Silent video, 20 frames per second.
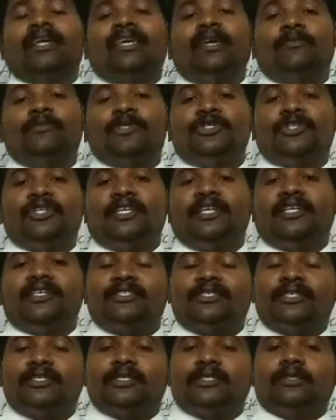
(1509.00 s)
Chemistry
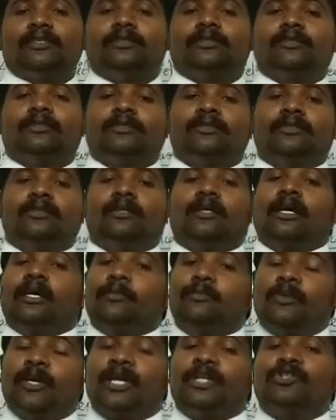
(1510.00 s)
is a
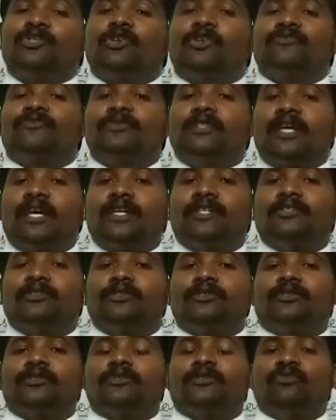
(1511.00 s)
branch of
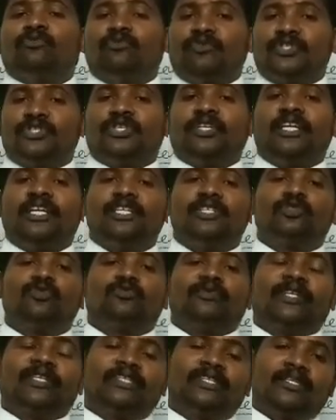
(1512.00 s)
science which deals
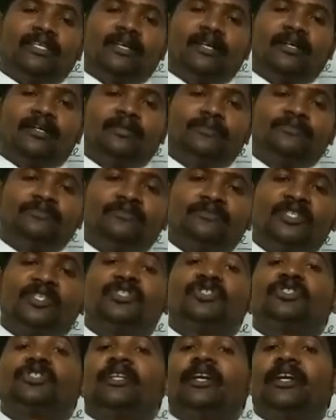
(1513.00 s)
with the
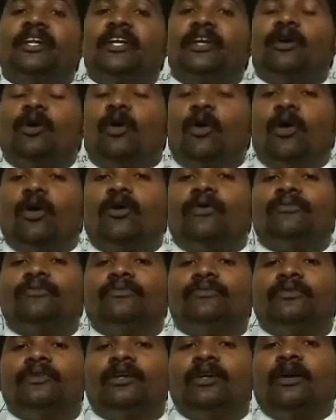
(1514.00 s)
study of
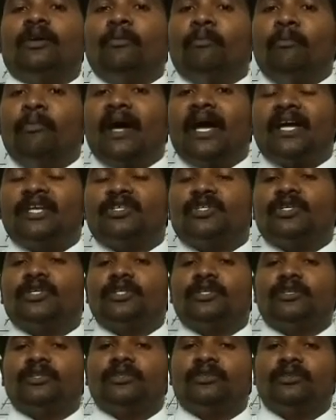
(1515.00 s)

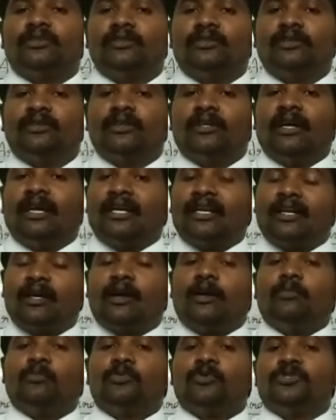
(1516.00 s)
matter and
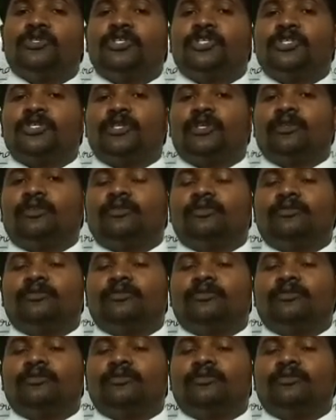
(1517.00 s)
composition